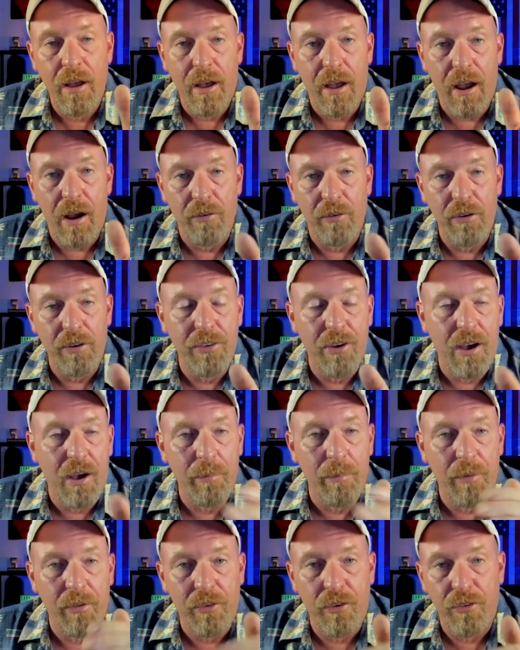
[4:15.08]
every
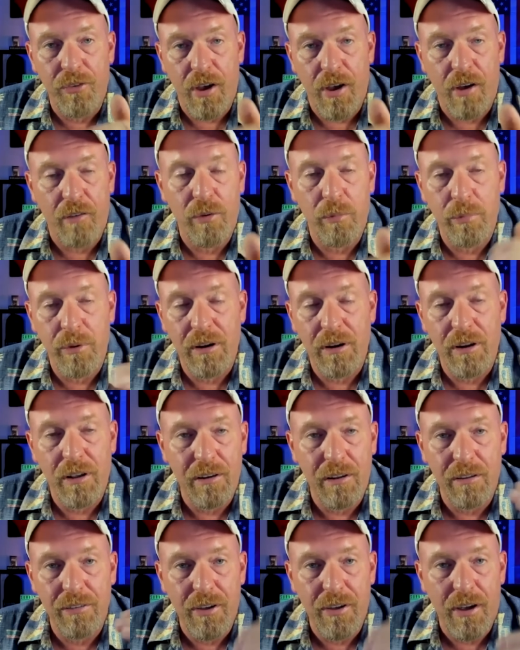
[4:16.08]
time that there's ever been
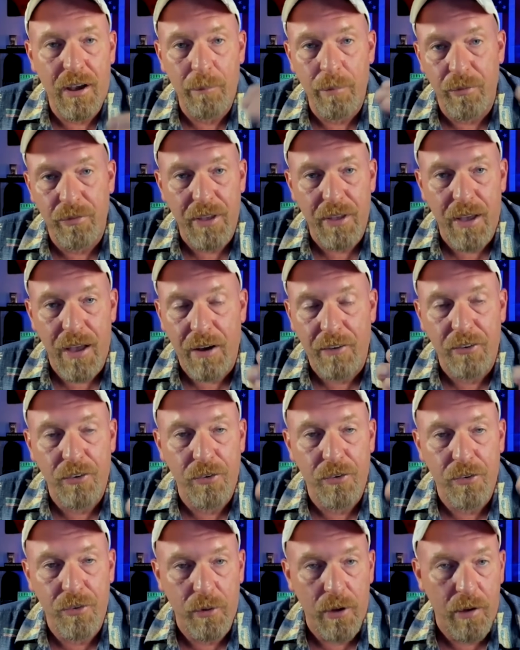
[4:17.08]
any type of
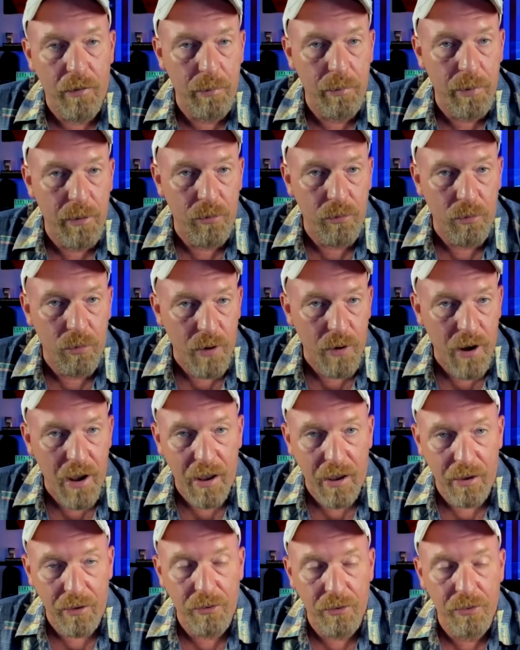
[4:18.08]
taxes that have been
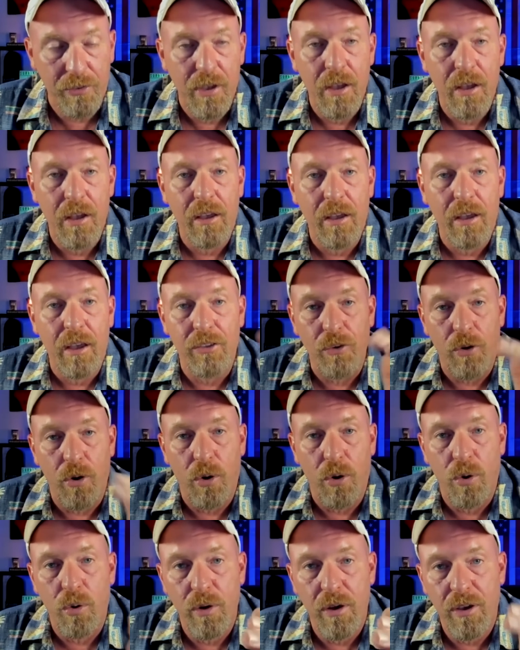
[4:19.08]
raised, it's
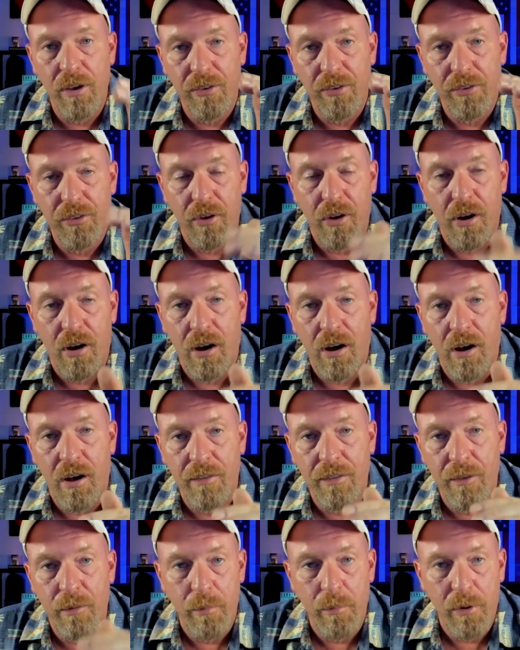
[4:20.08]
always
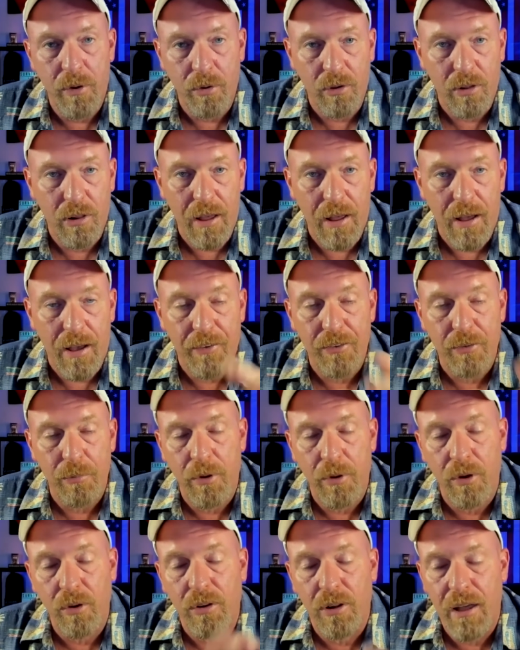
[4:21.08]
on the middle class. The
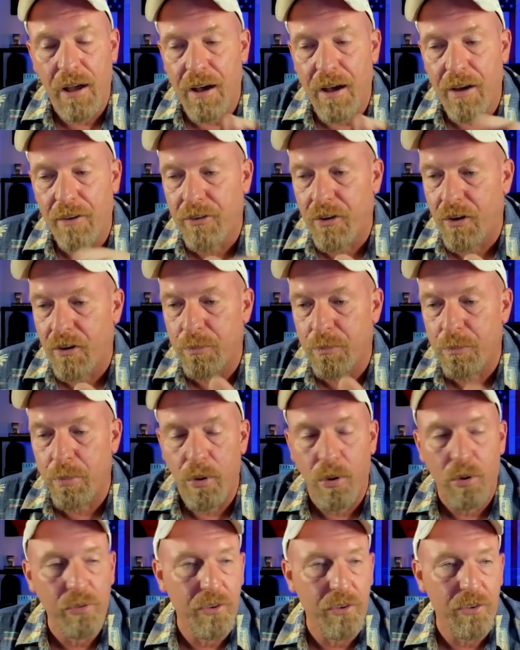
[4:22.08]
middle class has
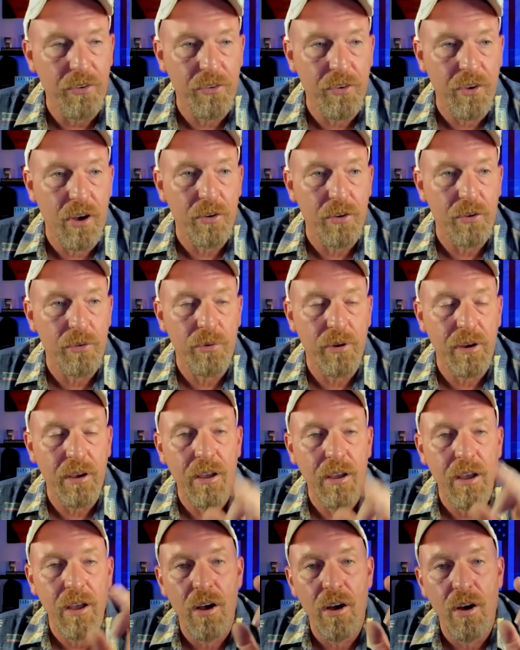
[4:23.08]
pulled this
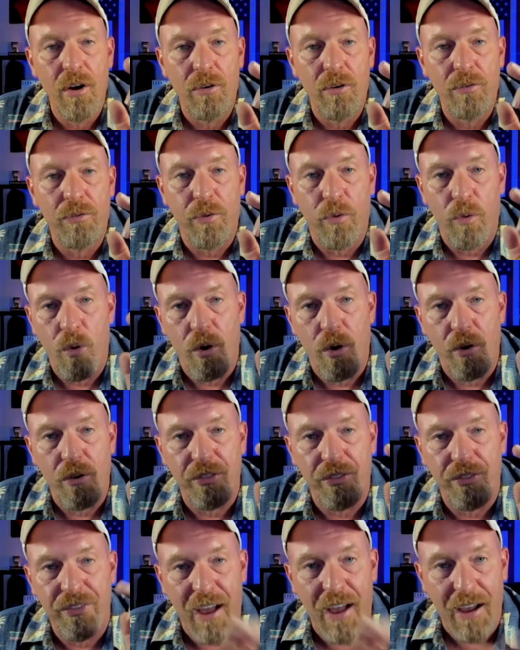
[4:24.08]
country for
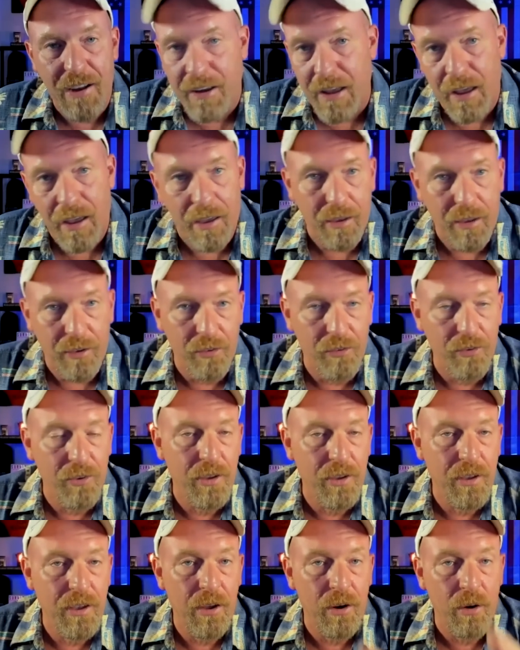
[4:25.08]
decades.
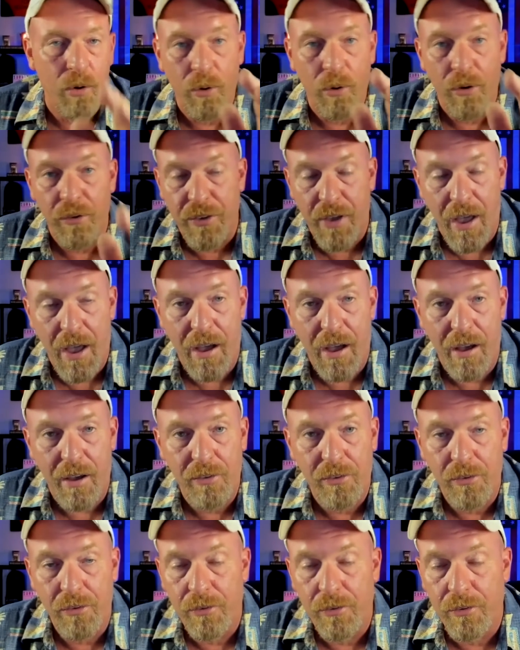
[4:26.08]
It always
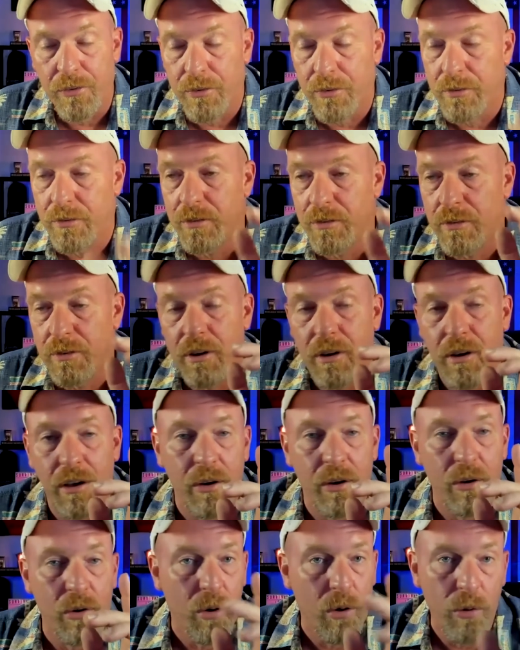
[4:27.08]
has,
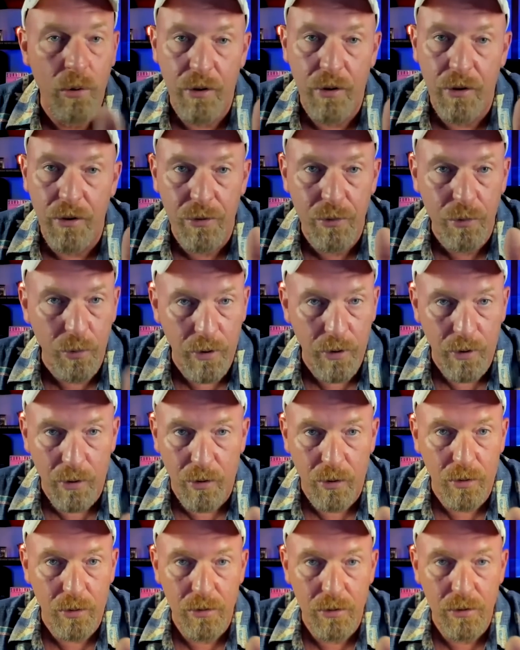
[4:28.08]
it always
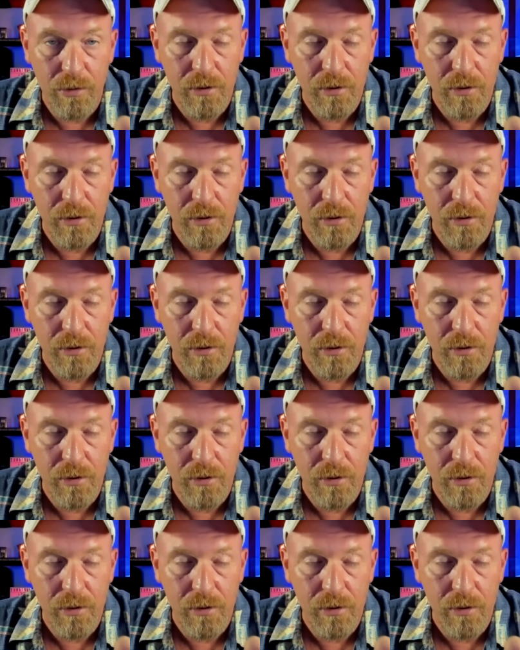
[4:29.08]
will.